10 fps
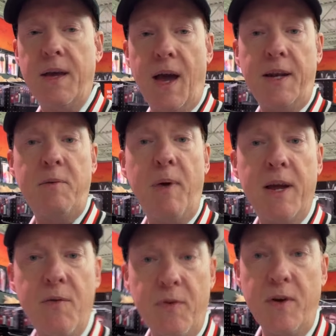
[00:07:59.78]
Yeah, I need
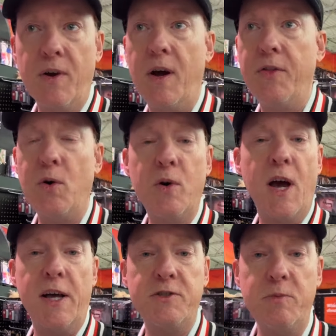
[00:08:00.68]
makeup for the old
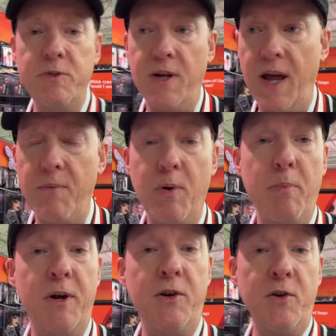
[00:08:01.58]
costume tonight.
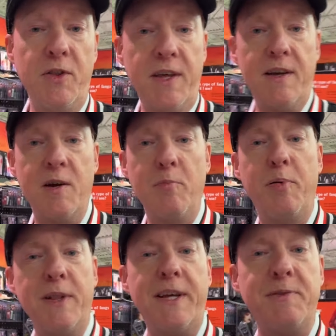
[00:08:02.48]
Probably gonna do the
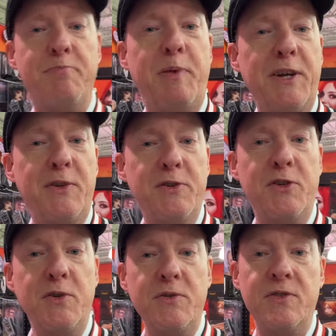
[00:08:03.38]
complete
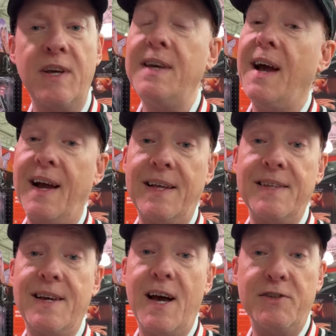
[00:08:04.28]
Beetlejuice. I got
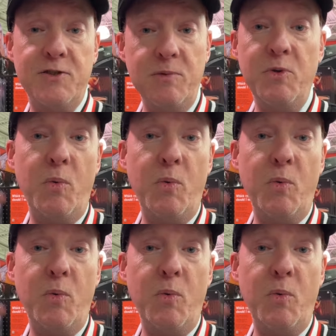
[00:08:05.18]
the costume, the